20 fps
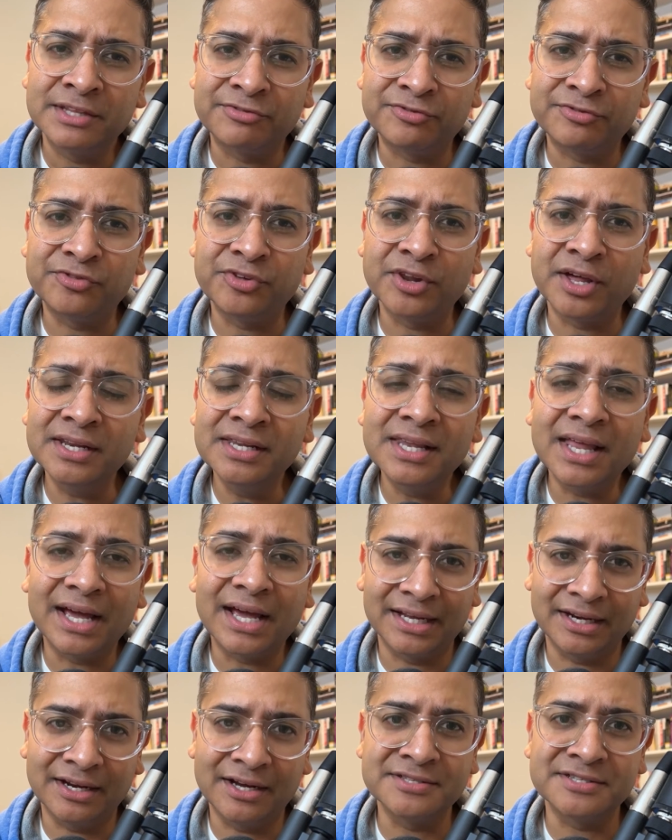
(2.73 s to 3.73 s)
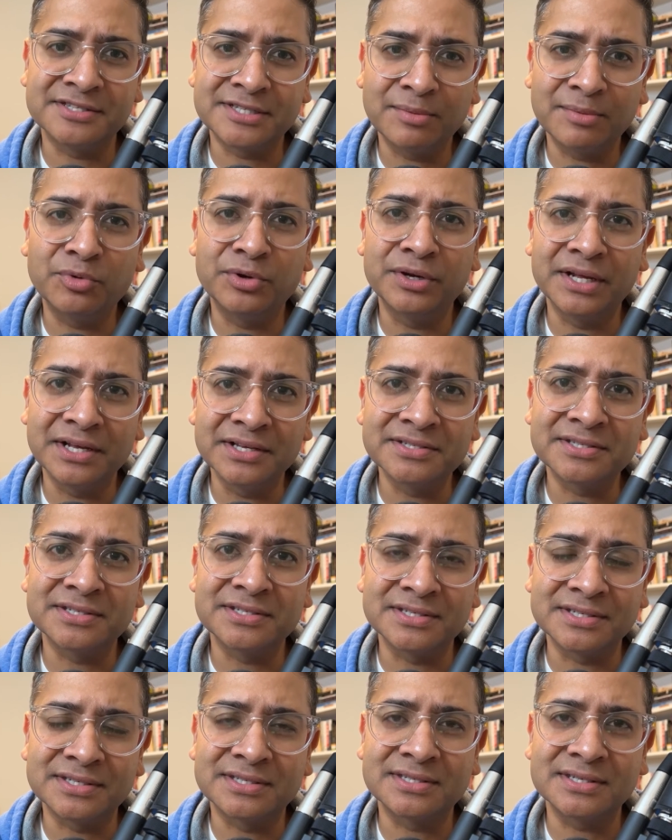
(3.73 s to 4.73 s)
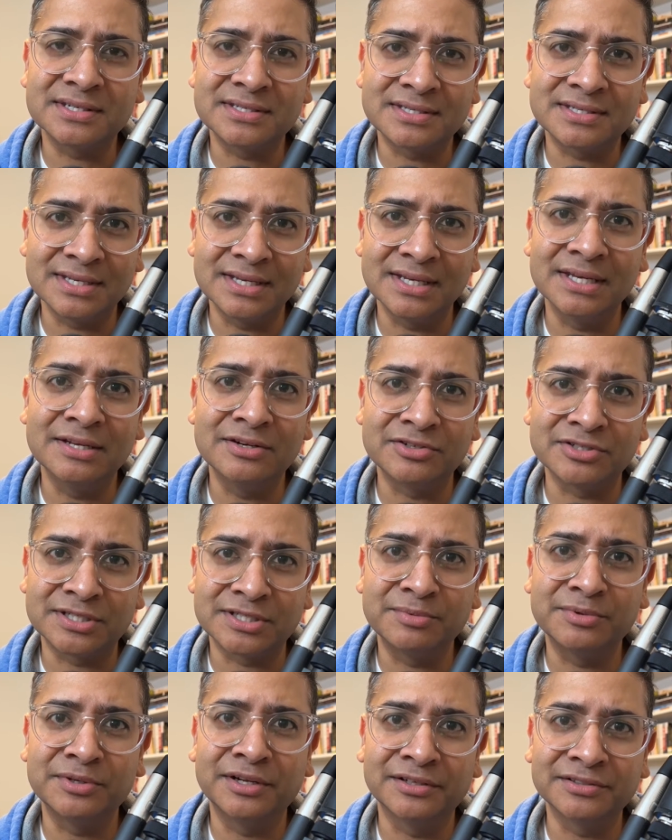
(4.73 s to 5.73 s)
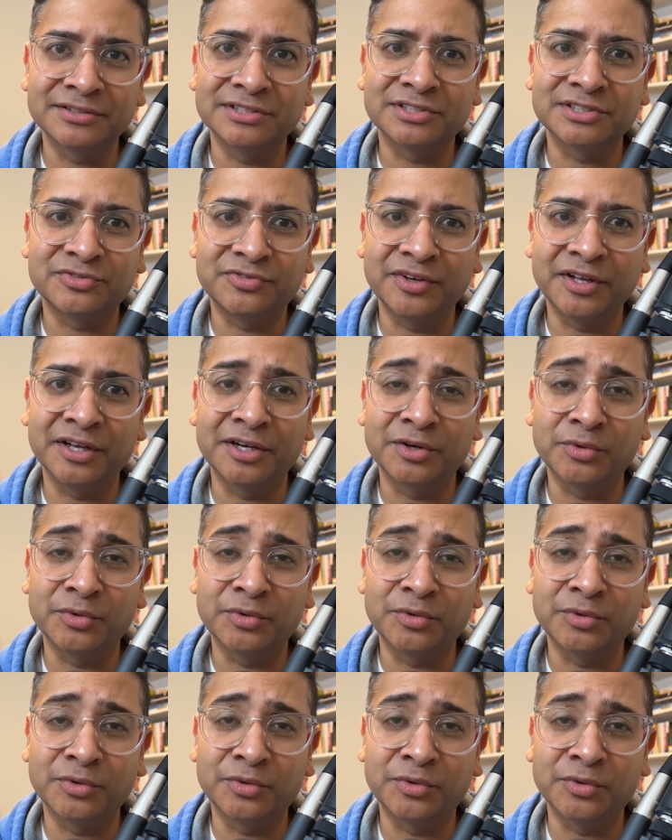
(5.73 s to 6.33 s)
floodlight on someone else's sin or someone else's failure,